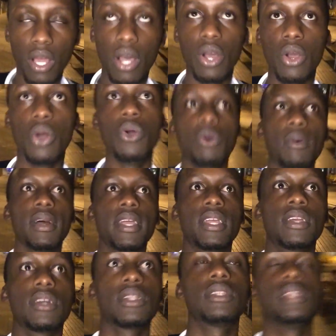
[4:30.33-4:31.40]
Oh my
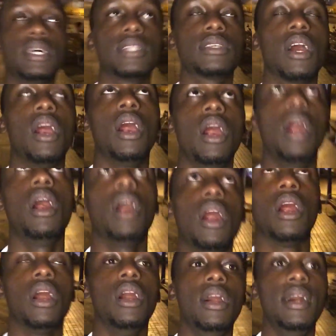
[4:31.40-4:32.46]
goodness. Oh,